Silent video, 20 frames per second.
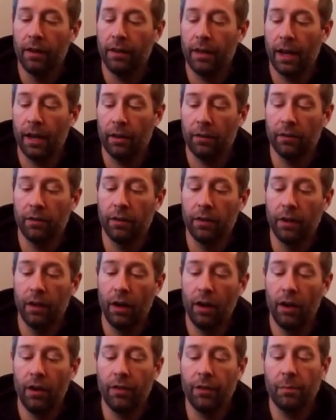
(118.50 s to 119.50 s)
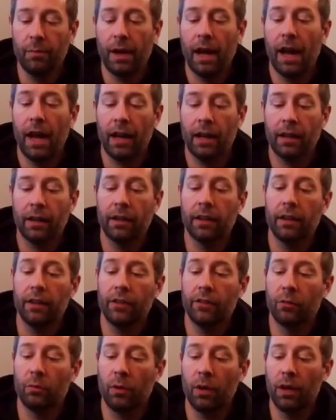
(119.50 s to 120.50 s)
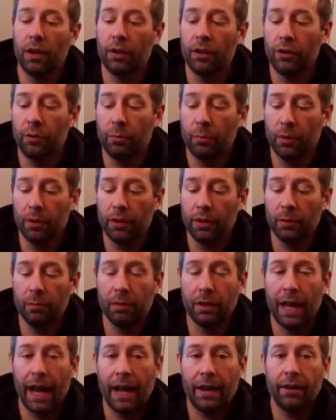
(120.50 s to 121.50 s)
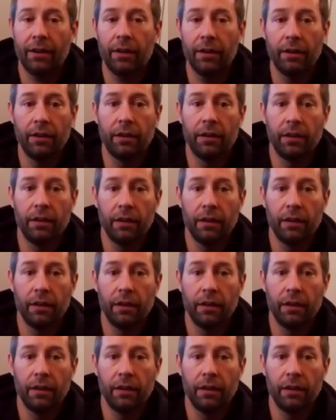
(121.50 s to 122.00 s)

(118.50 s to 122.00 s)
Now on the back is where you put the bladder